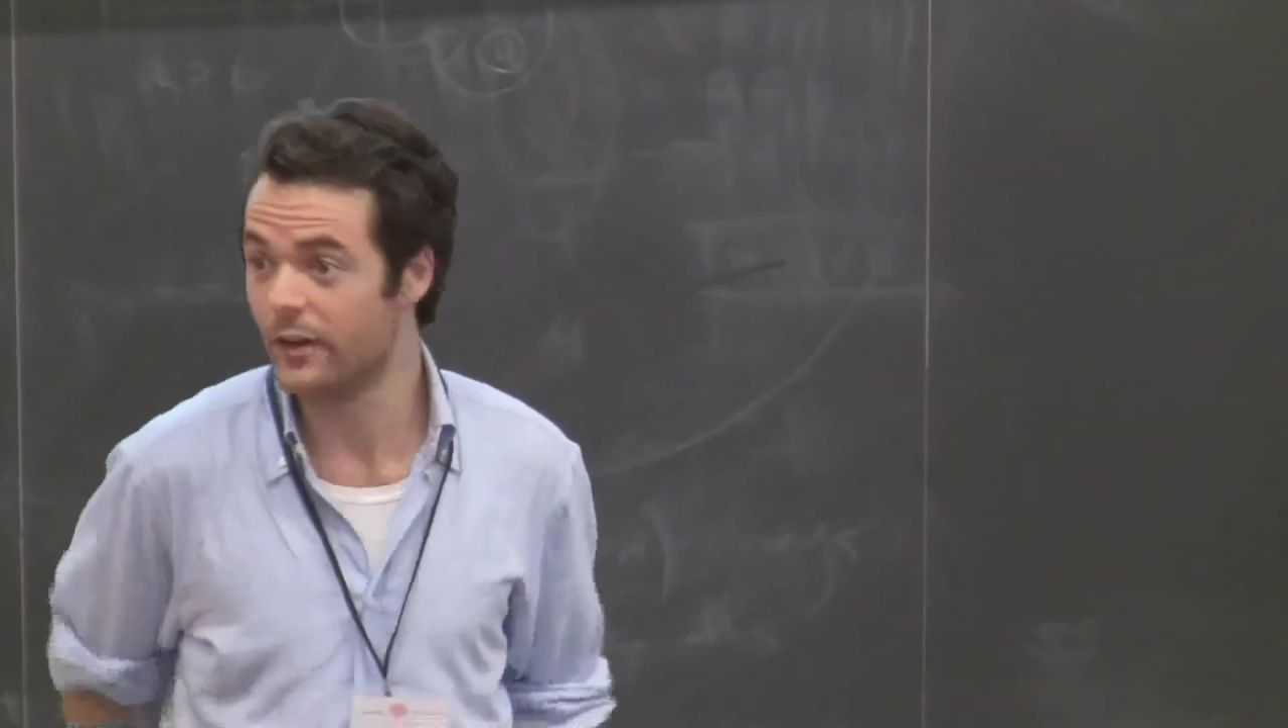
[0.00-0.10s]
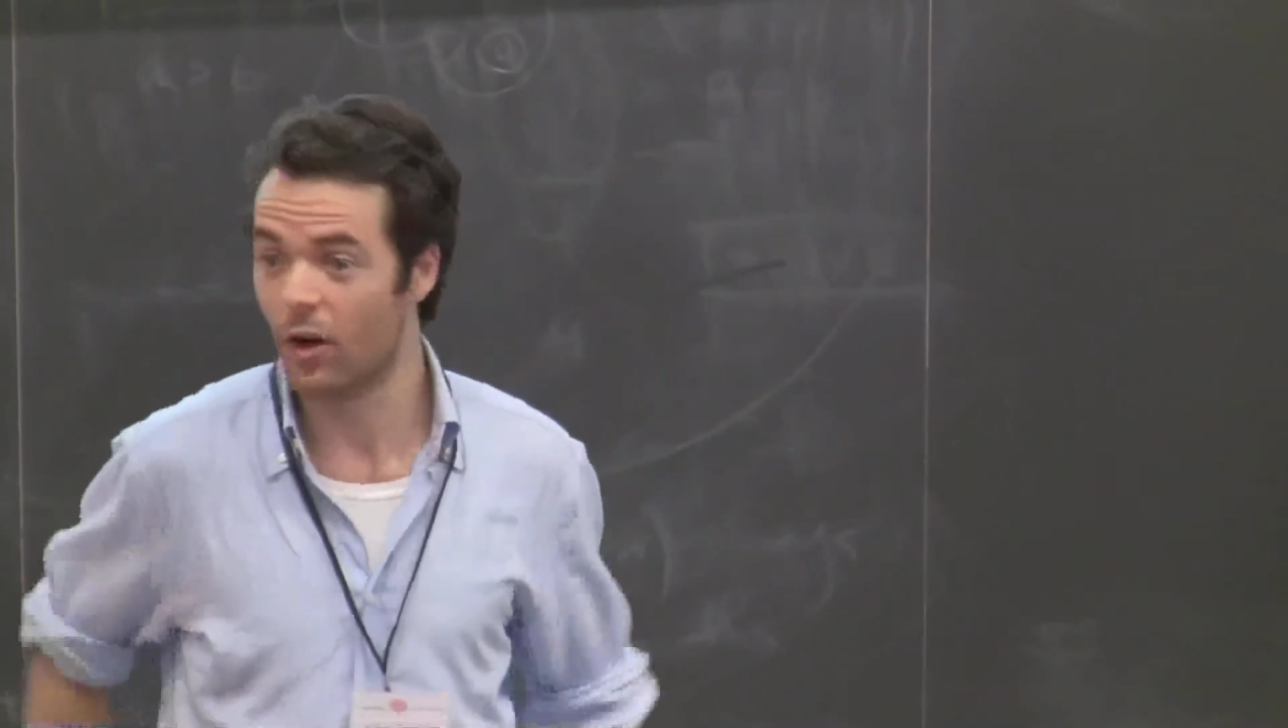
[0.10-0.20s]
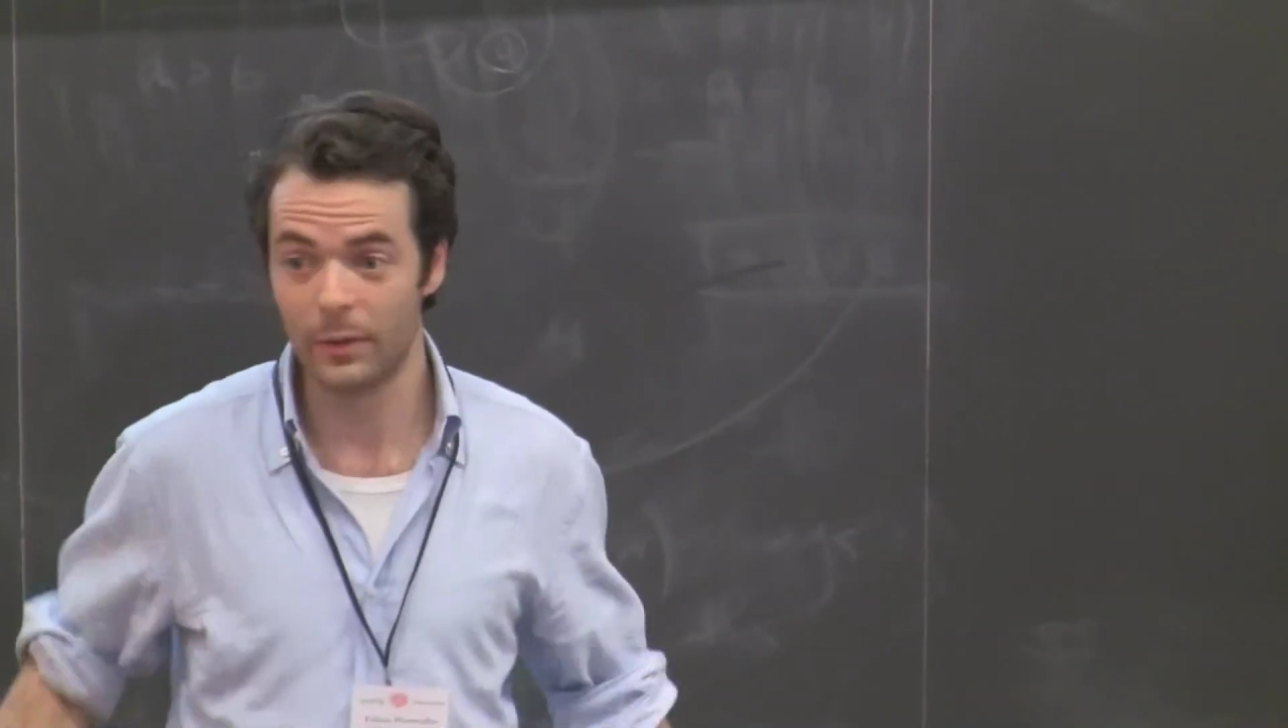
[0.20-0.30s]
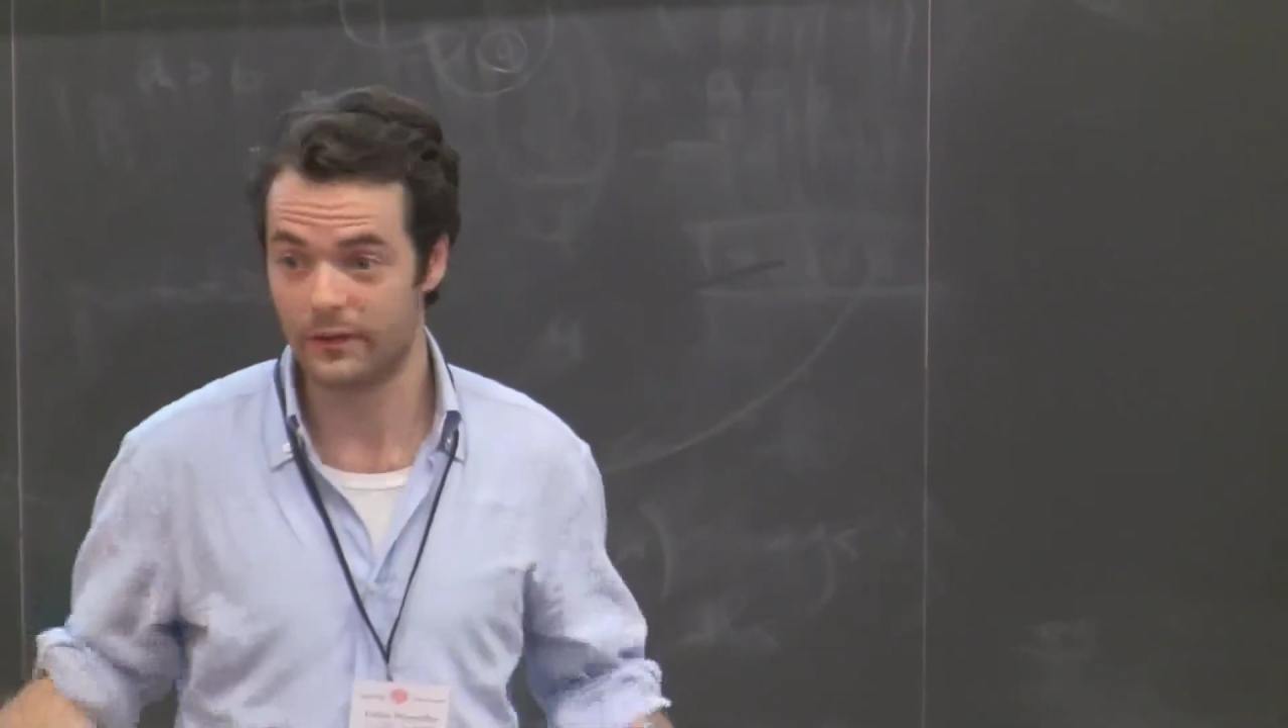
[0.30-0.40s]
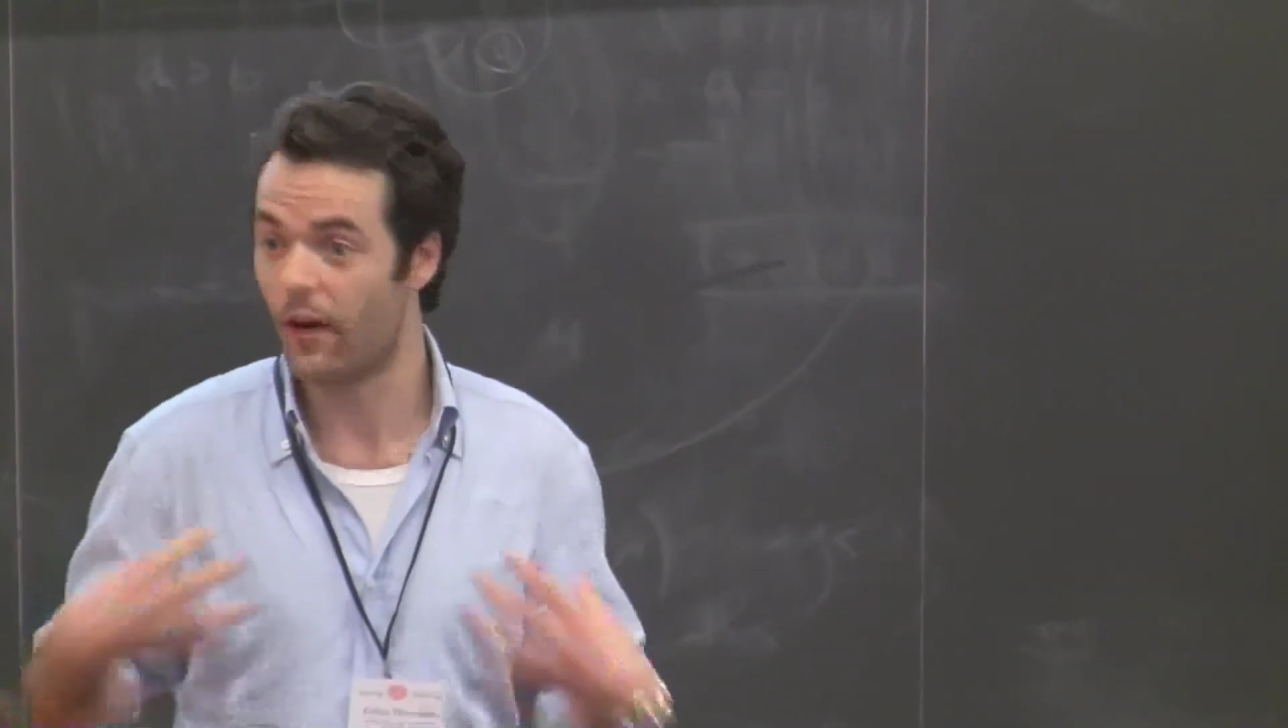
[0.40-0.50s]
and
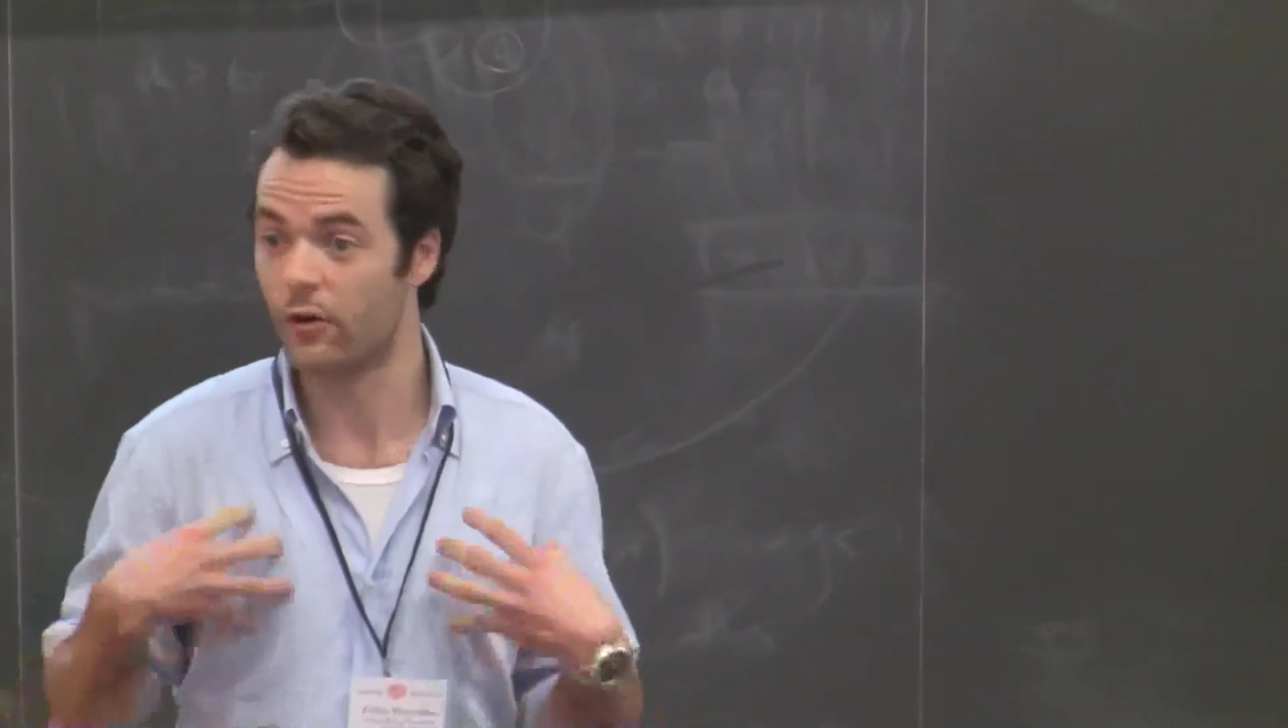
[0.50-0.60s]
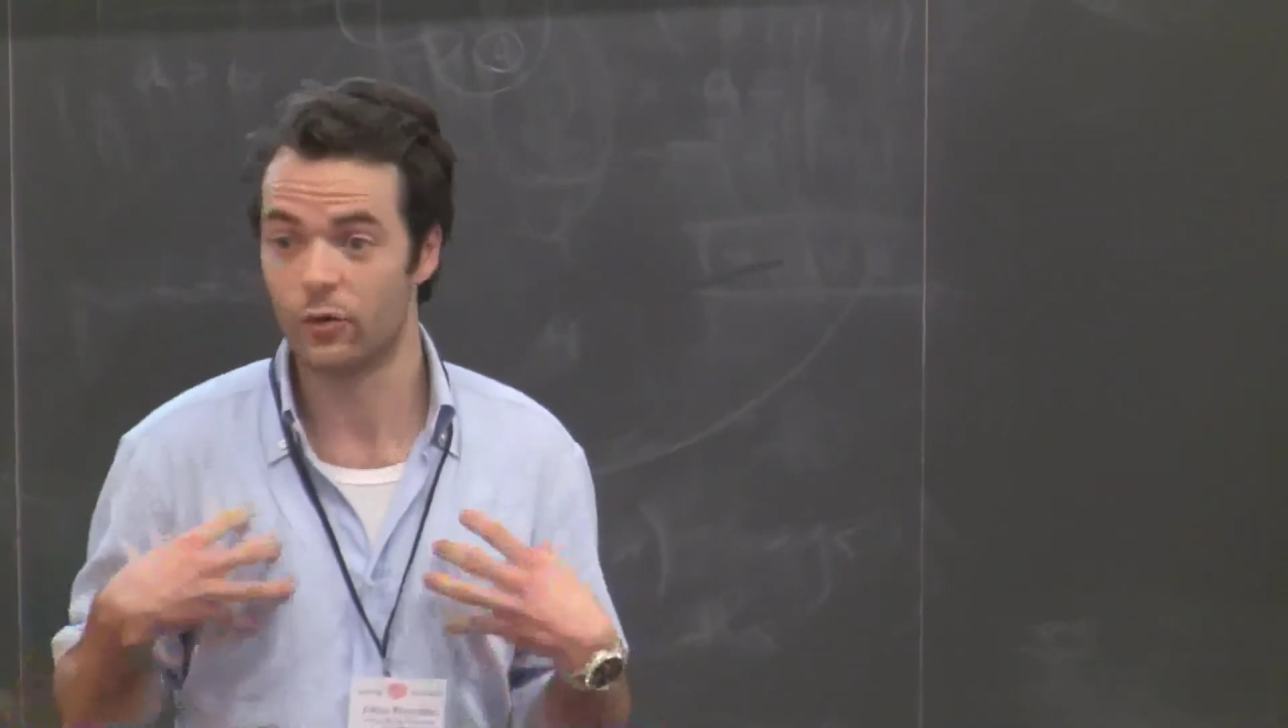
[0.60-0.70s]
come and talk